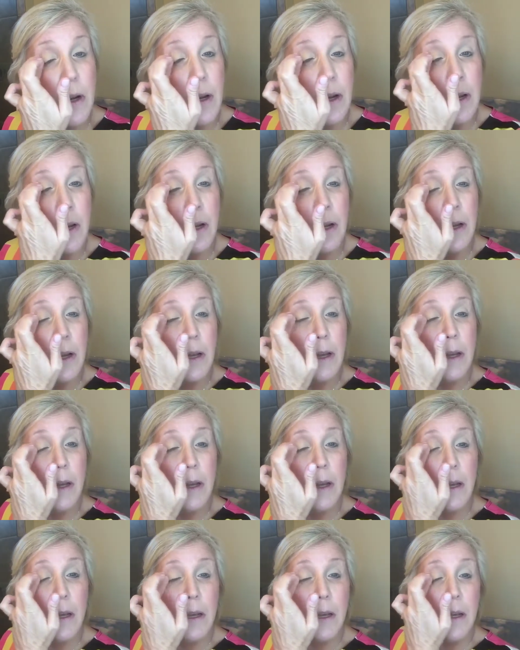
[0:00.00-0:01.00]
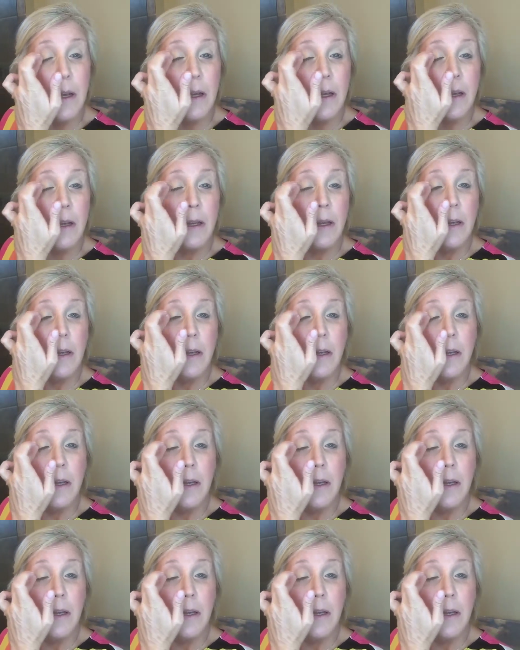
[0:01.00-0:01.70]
Nothing is said.